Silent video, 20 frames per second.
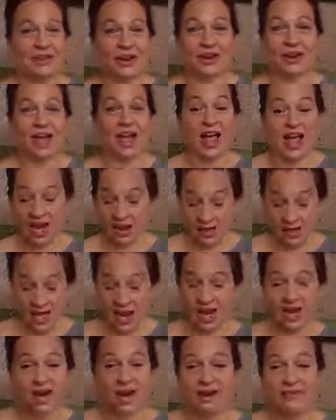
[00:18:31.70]
very high and I,
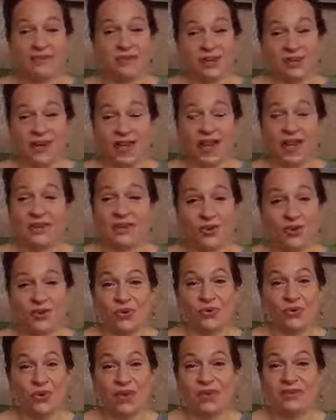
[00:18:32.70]
I mean i
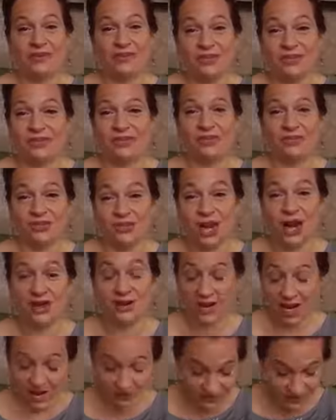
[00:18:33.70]
know i've seen his track
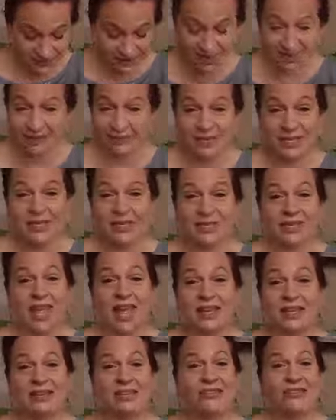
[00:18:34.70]
i've seen him he's
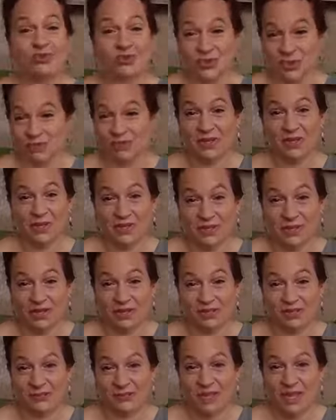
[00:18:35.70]
extremely good
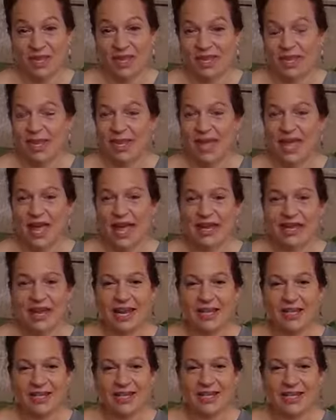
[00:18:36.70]
and
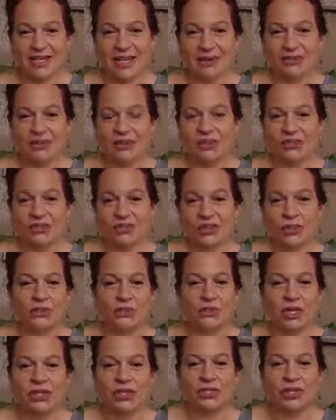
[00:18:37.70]
I he gave me the
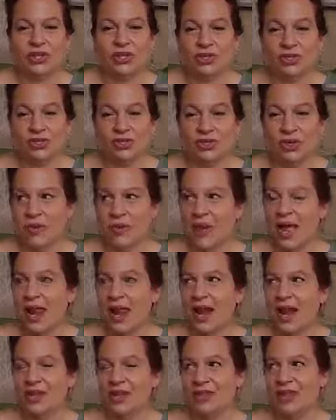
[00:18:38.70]
interpretation of the dream, and
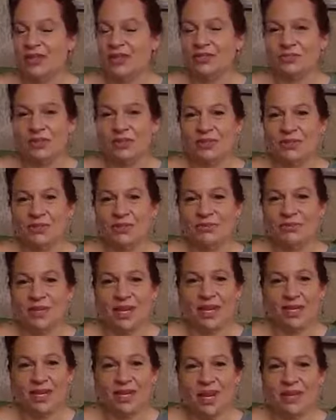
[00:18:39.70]
I thought to myself when
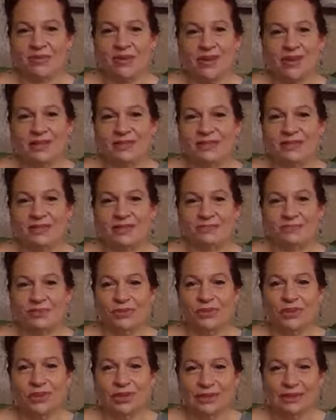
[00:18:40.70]
he gave it, this is
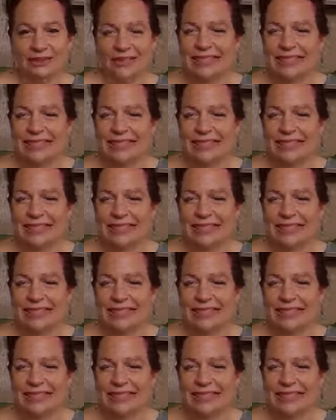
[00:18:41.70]
bull.